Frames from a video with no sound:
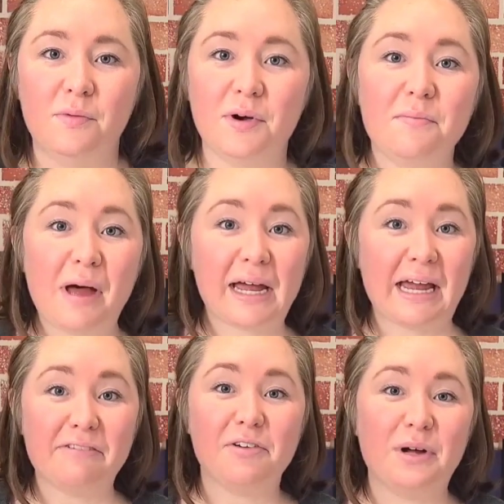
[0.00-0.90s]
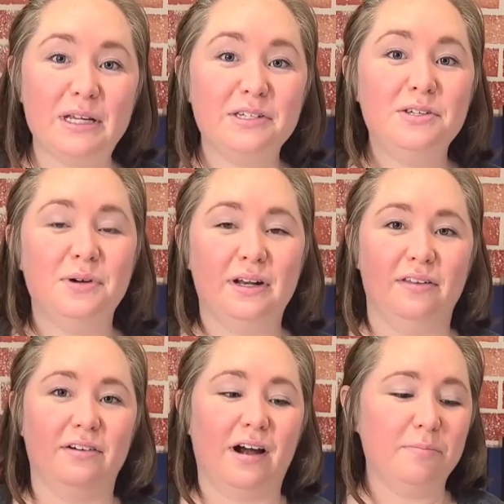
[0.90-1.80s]
Welcome back everyone to
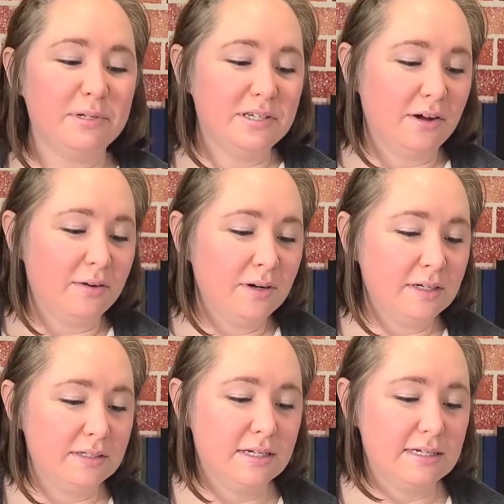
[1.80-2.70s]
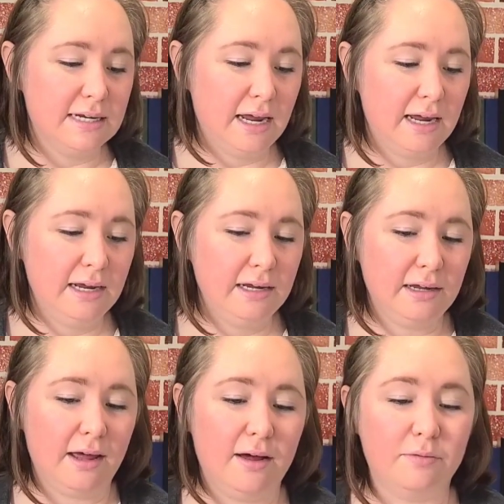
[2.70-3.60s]
another episode. Today
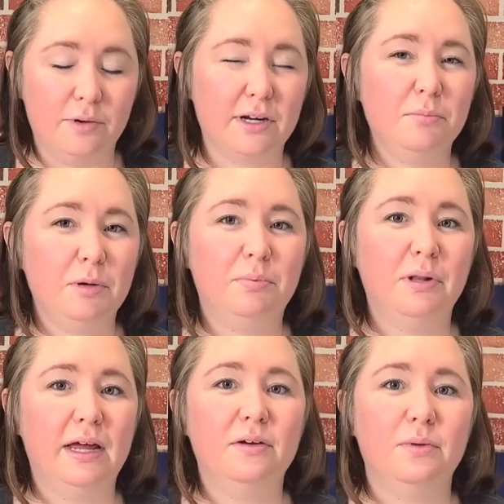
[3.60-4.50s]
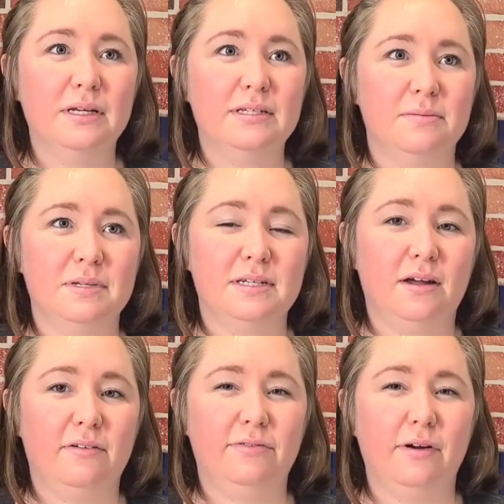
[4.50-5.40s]
we're going to be playing with some
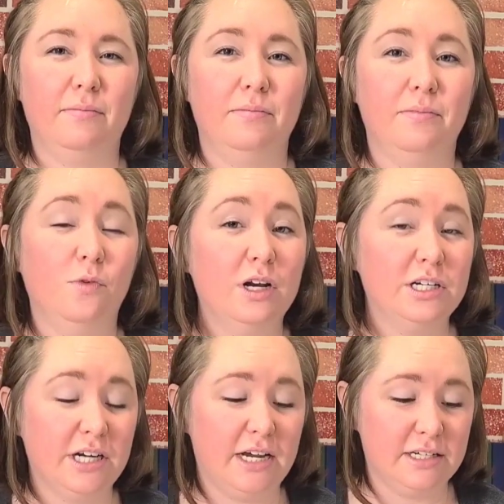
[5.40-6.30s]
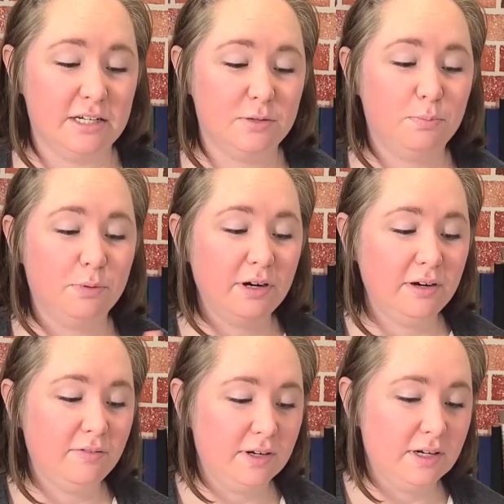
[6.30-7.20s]
stuff from one of Jazzo's
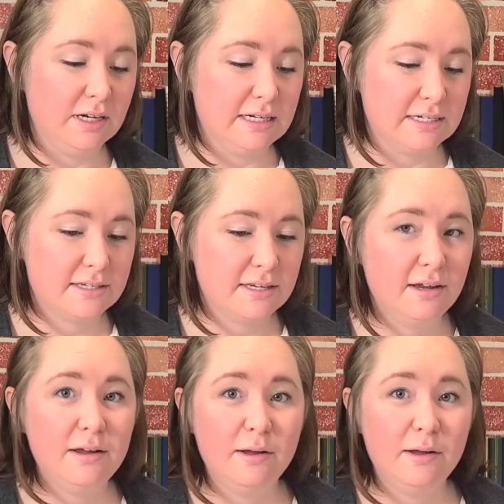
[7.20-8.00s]
previous